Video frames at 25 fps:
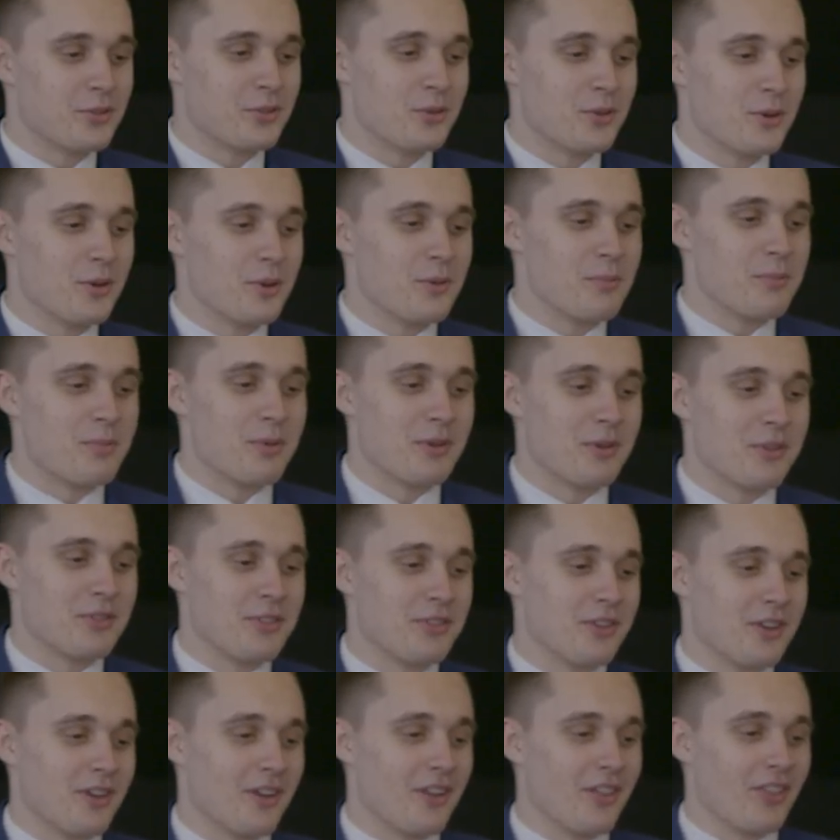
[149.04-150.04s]
to
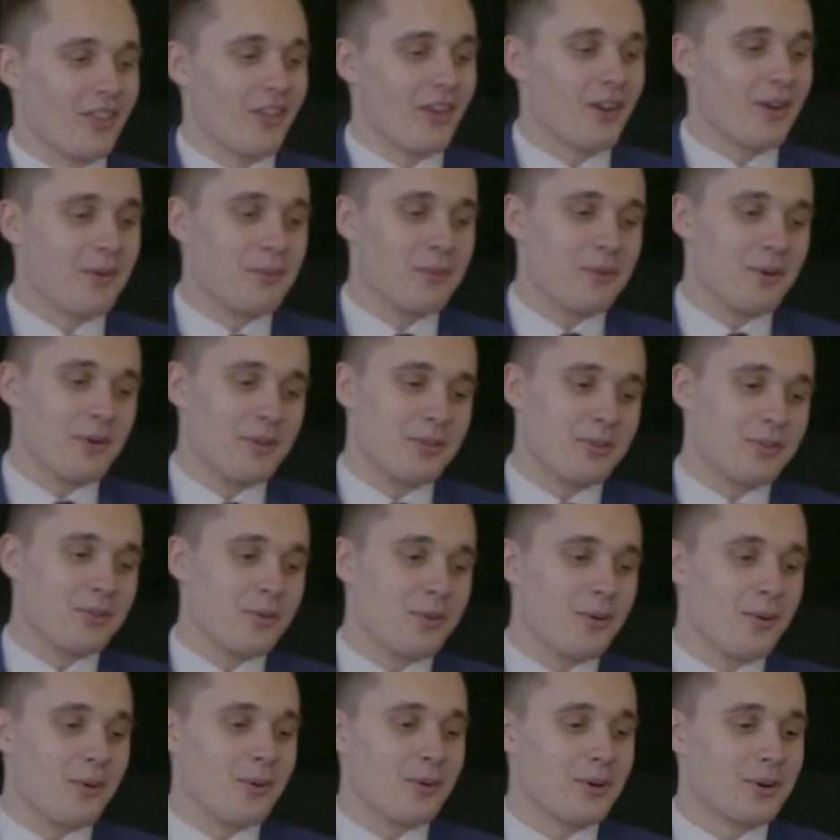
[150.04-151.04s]
build in that sense
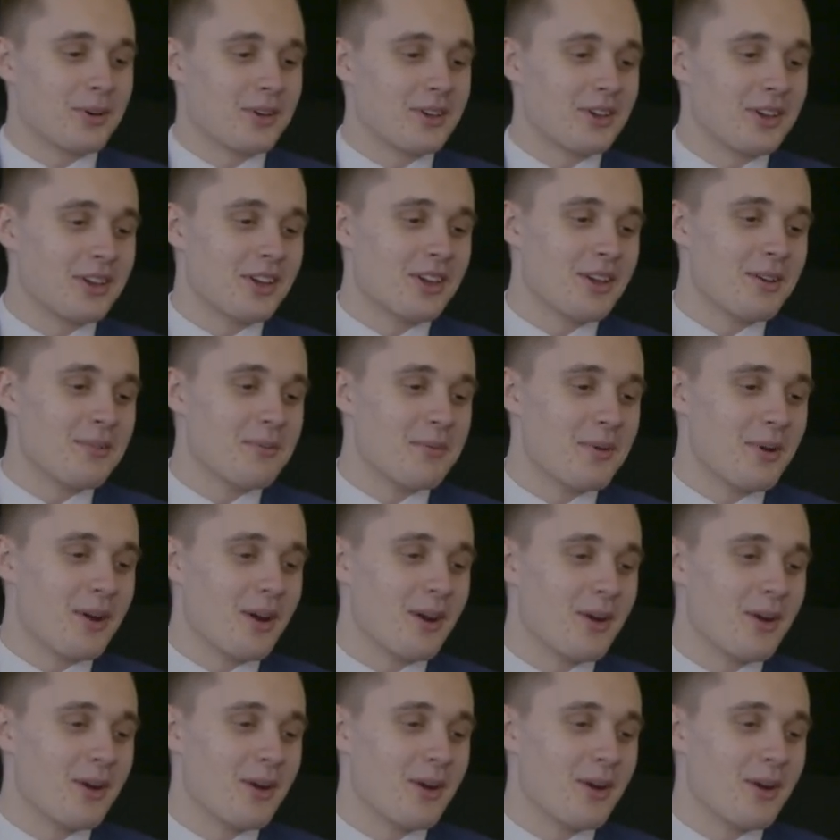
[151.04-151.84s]
of community. The